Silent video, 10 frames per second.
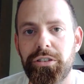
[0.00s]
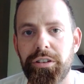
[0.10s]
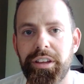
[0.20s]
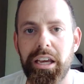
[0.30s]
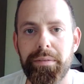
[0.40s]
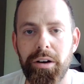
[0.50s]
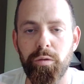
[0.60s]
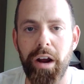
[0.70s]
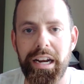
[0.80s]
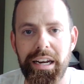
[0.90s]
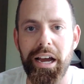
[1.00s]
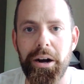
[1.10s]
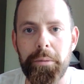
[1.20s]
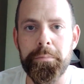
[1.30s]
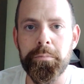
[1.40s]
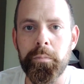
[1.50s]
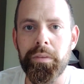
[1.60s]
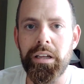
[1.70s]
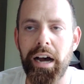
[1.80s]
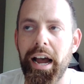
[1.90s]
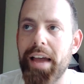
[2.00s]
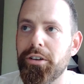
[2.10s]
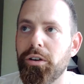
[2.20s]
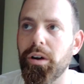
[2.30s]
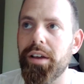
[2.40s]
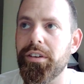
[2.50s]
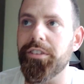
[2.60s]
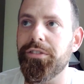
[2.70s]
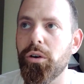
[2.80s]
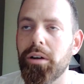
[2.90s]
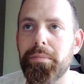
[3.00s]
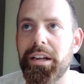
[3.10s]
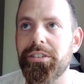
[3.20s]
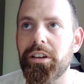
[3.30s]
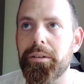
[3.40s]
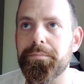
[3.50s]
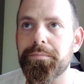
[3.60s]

You're thinking about right now, I have a craving for pizza.